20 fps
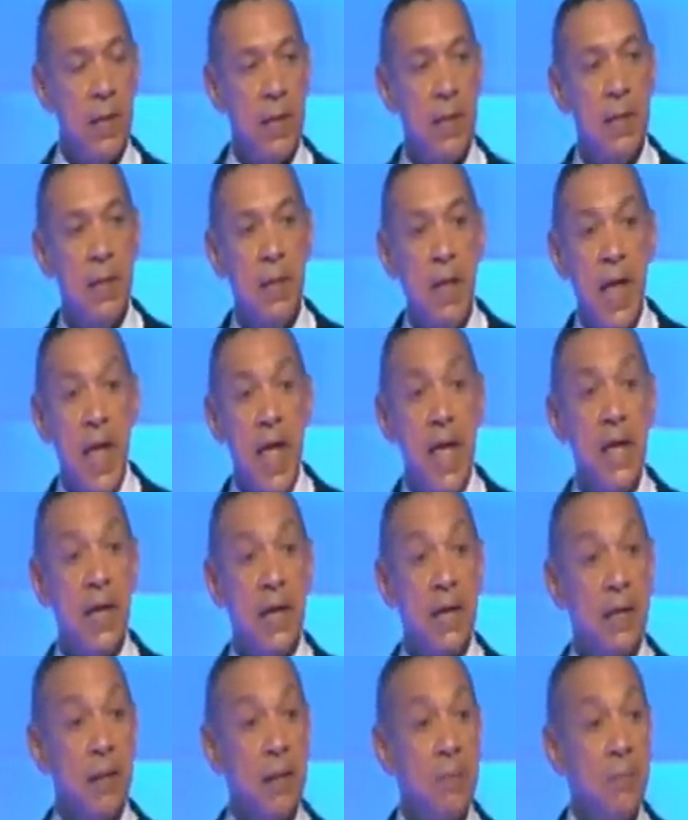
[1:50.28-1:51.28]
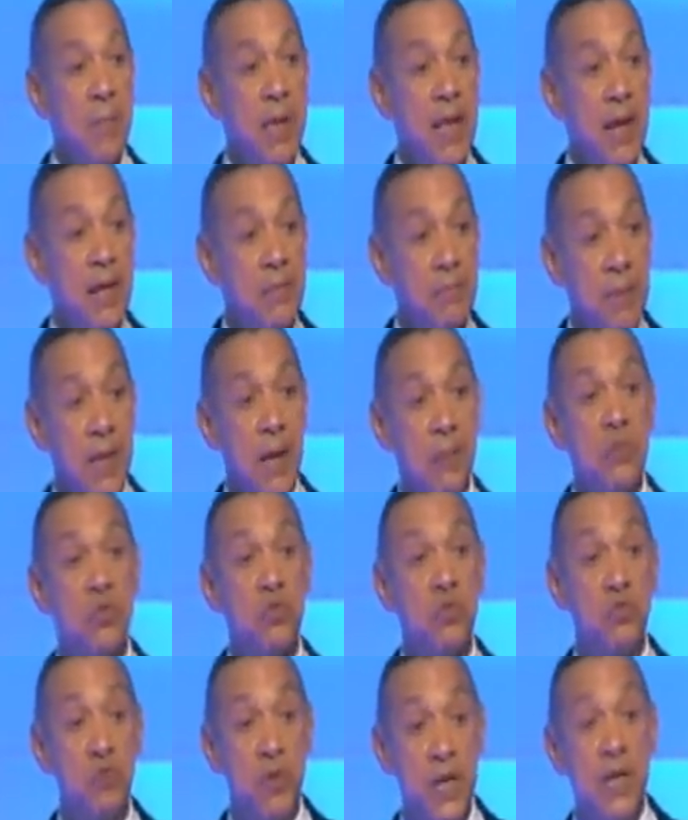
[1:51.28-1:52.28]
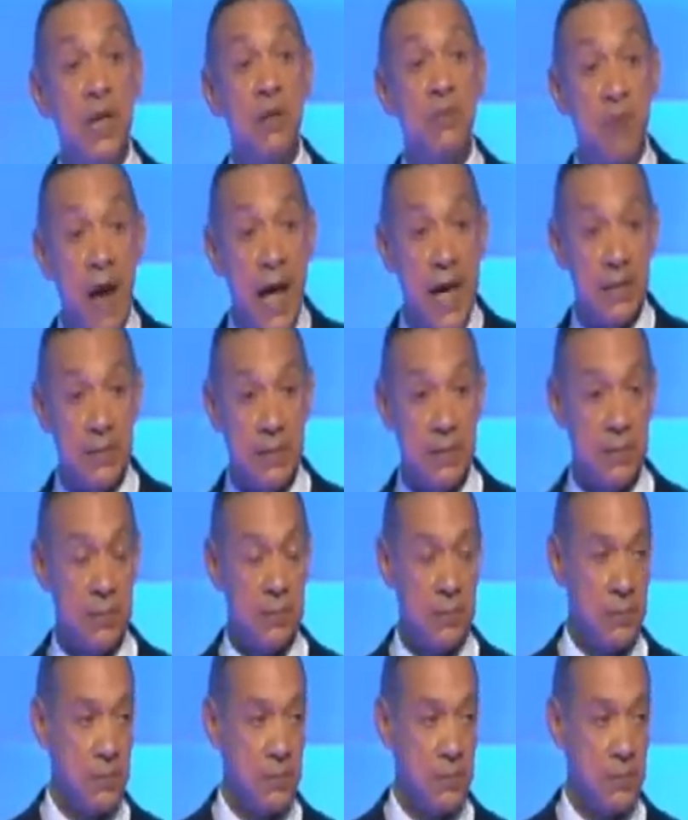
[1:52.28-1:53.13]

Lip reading: they may not be able to read and write,